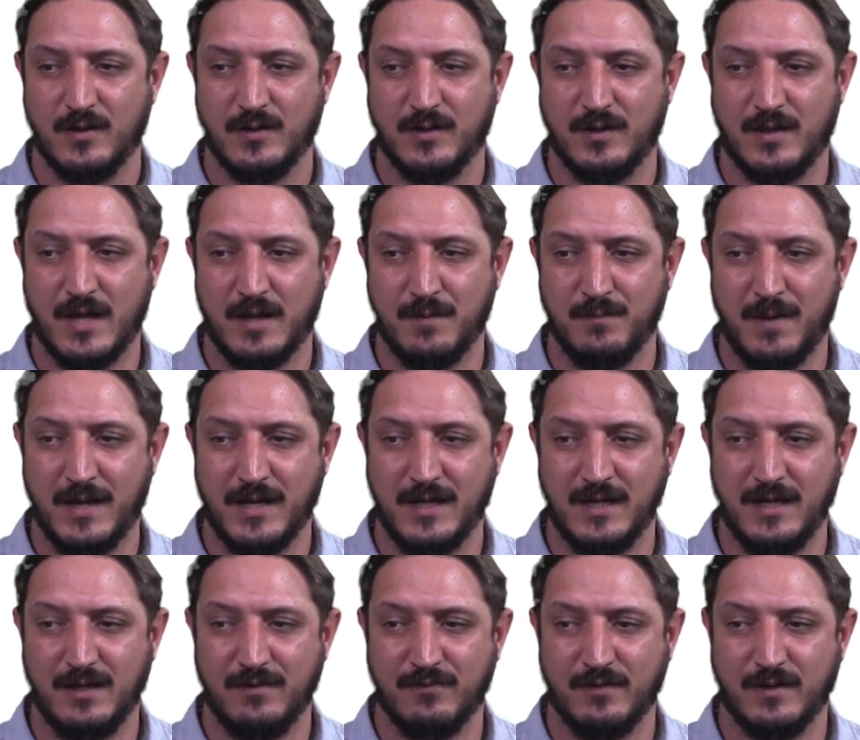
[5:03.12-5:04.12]
they may
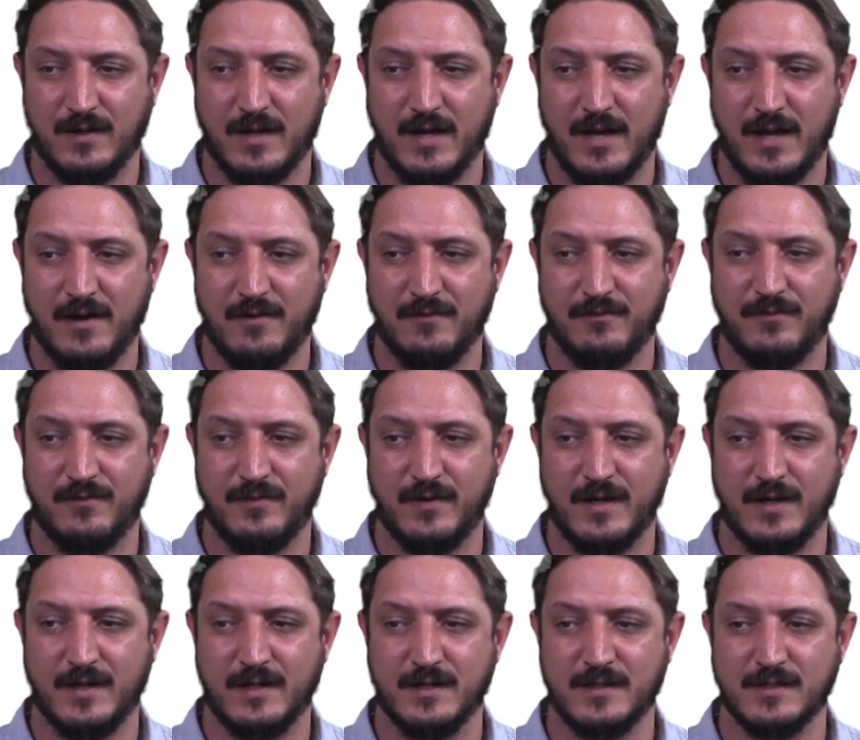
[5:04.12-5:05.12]
even have
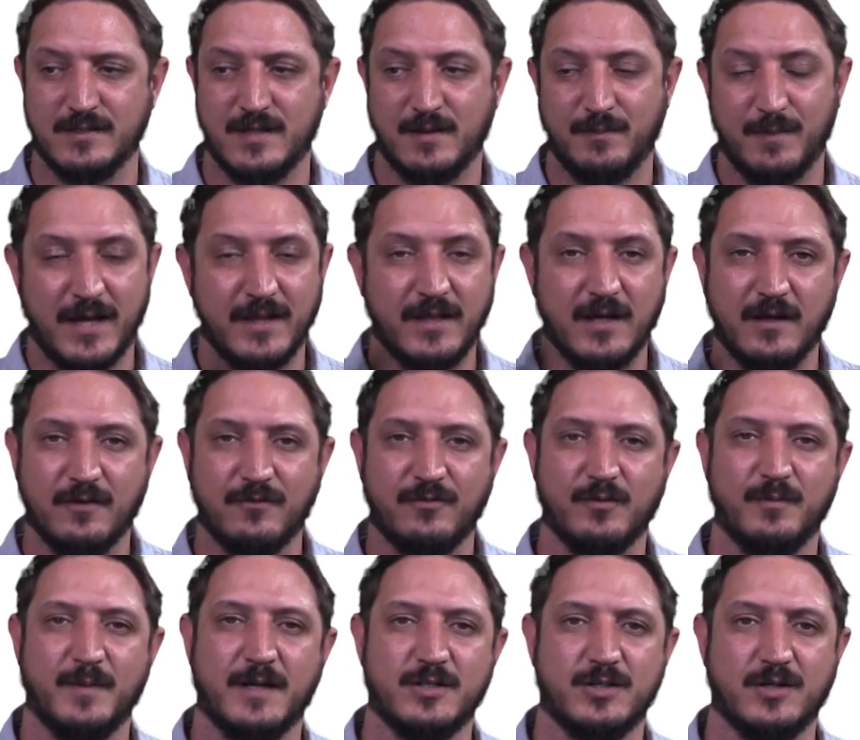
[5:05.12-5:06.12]
some other
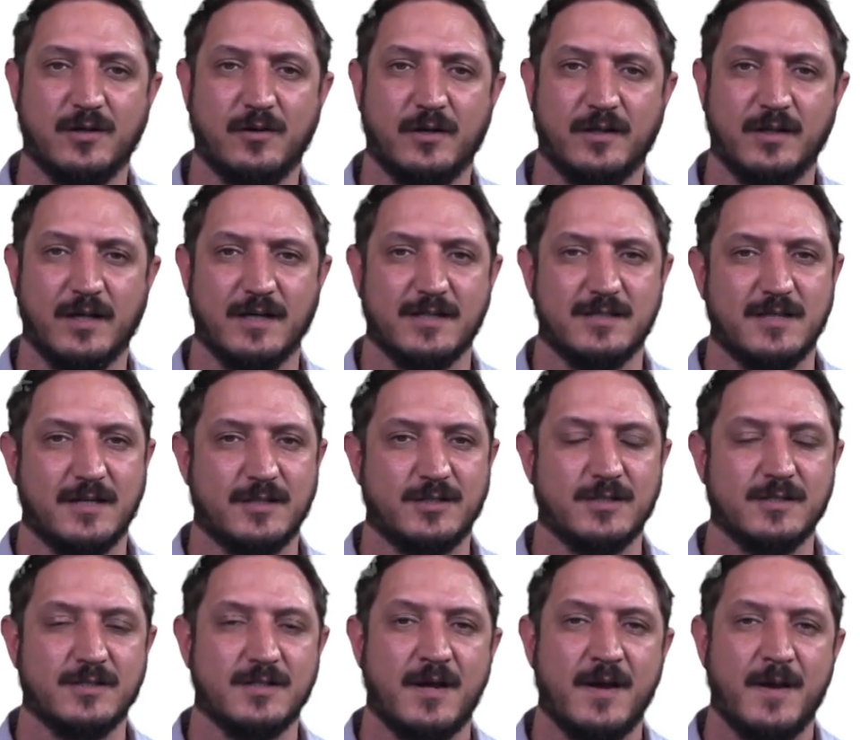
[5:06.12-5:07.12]
information on there, such
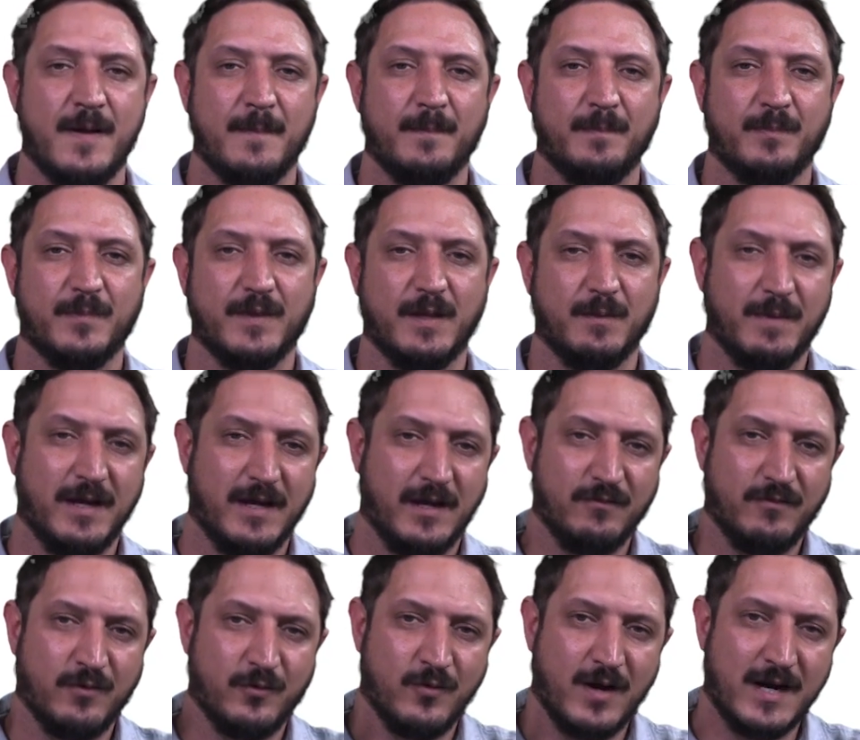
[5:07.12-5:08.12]
as they may
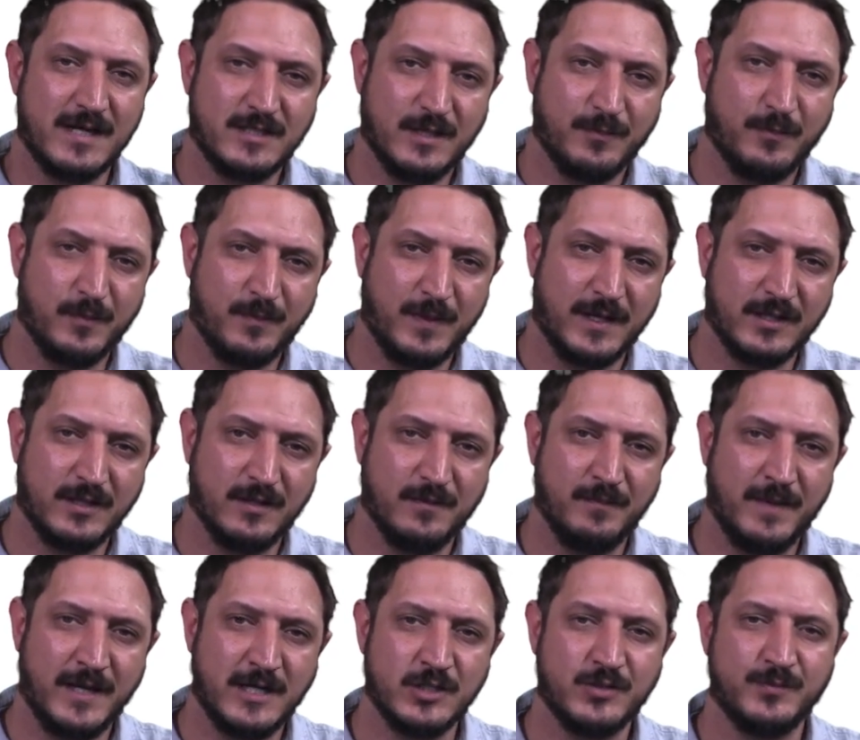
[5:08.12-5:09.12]
have a write-up about the
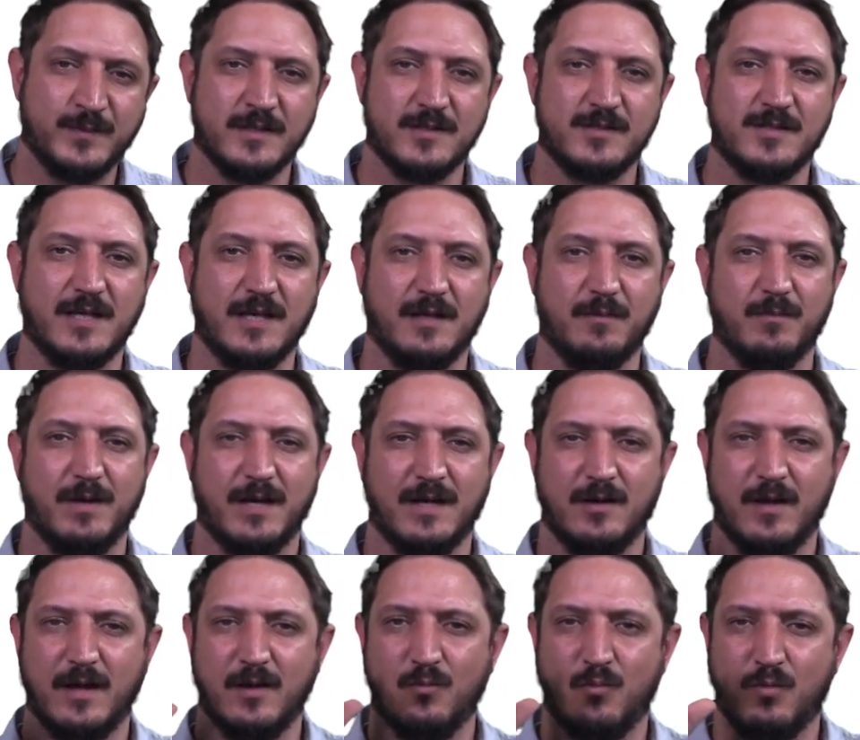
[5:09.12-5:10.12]
management team
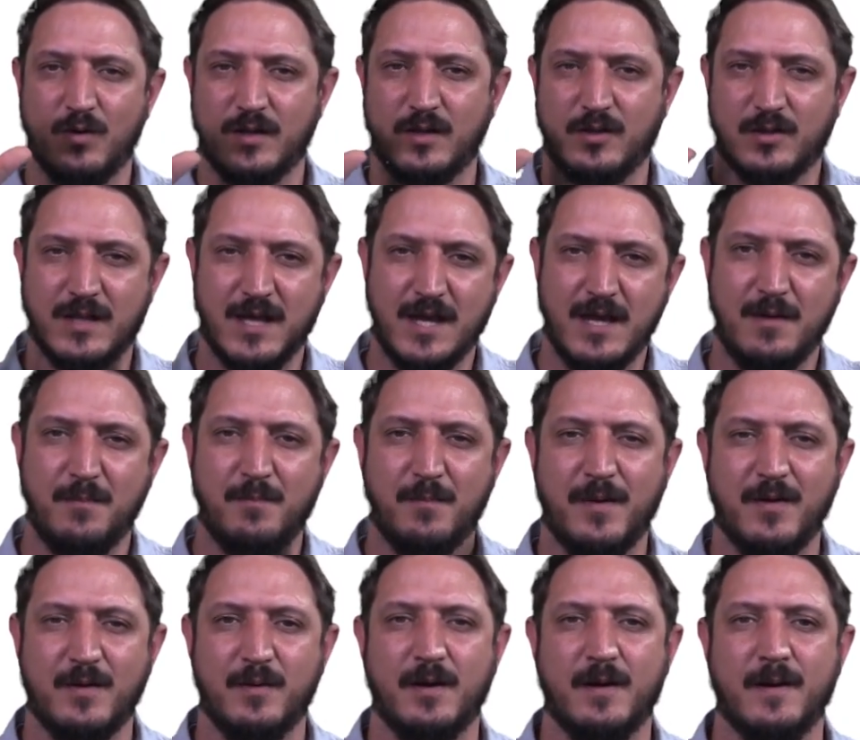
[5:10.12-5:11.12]
and what
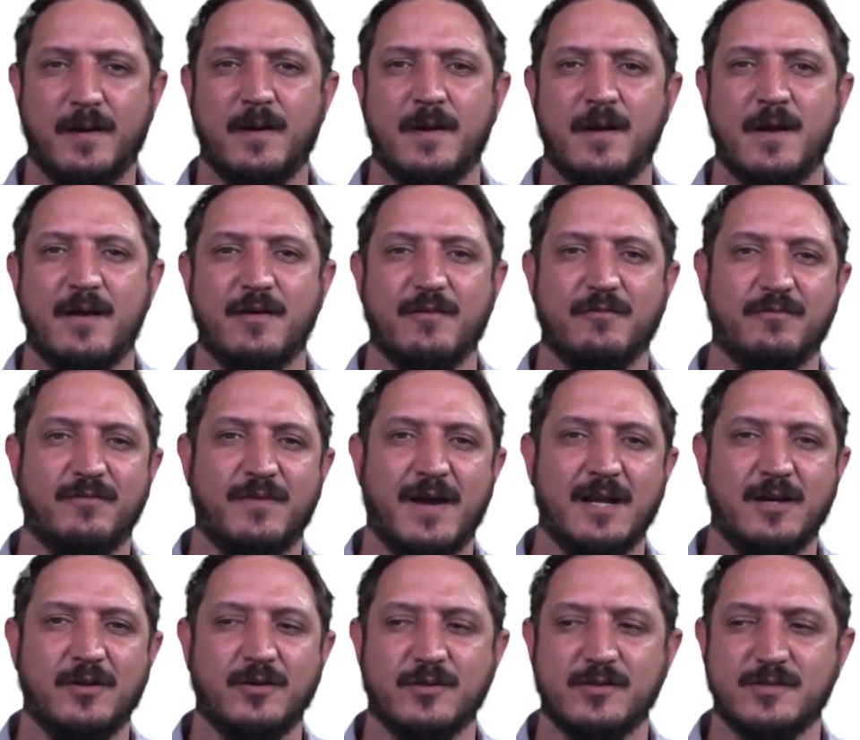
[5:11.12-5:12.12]
their
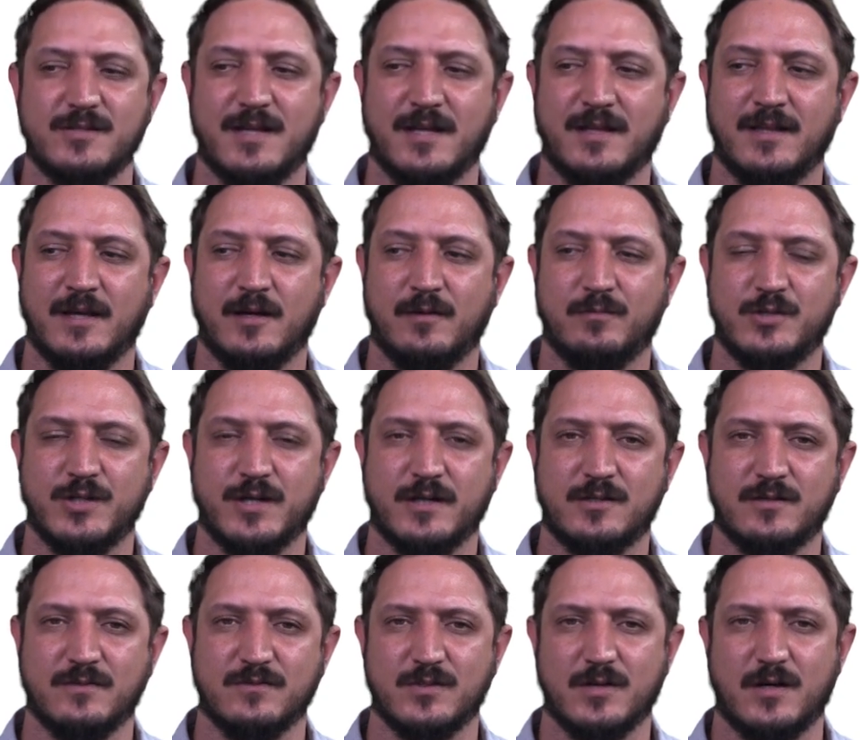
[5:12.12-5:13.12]
values and their
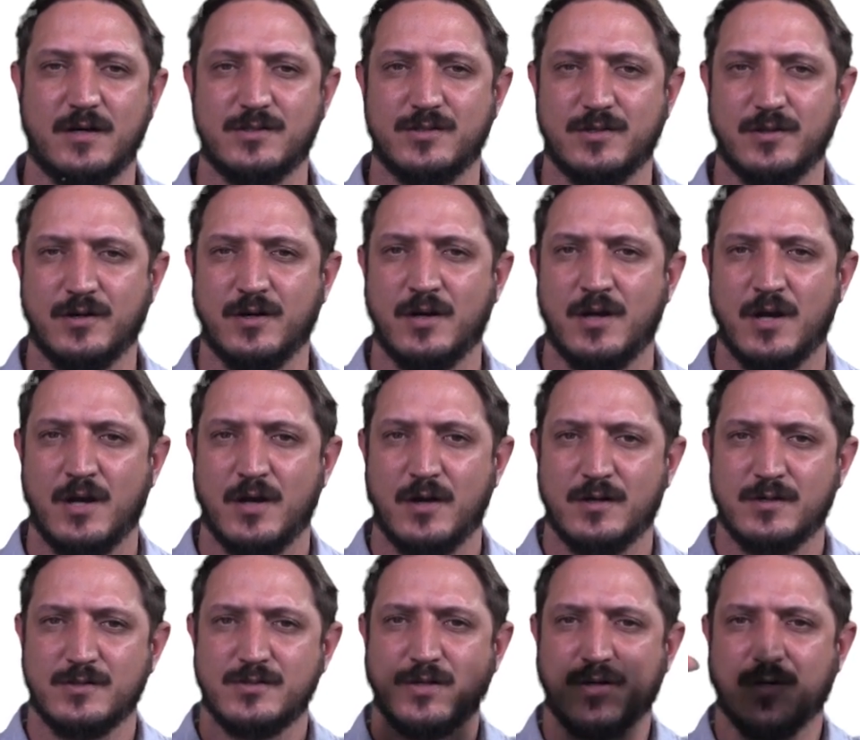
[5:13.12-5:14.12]
objectives are. So
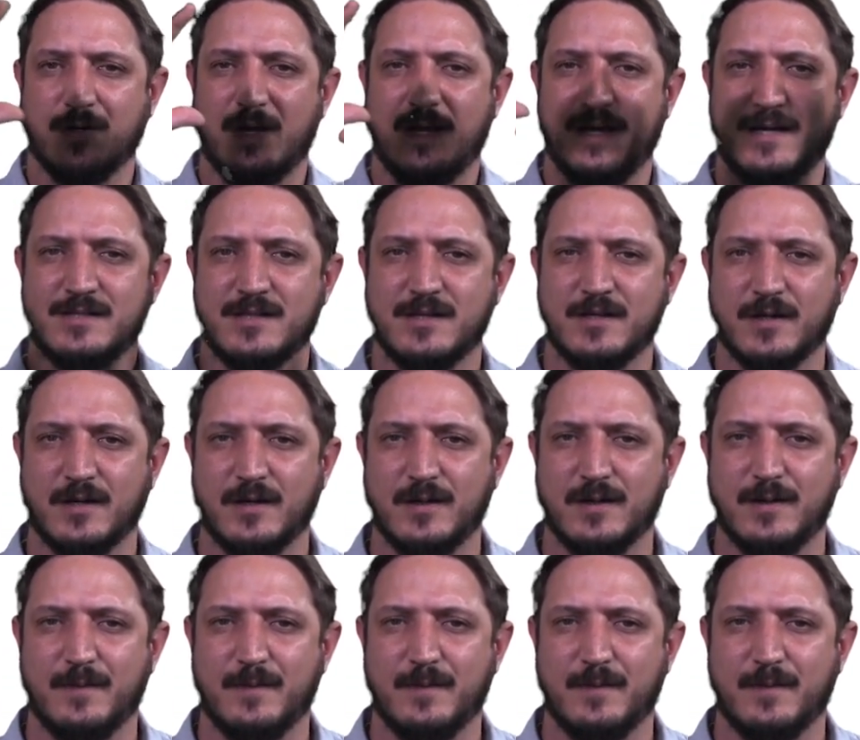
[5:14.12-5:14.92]
as a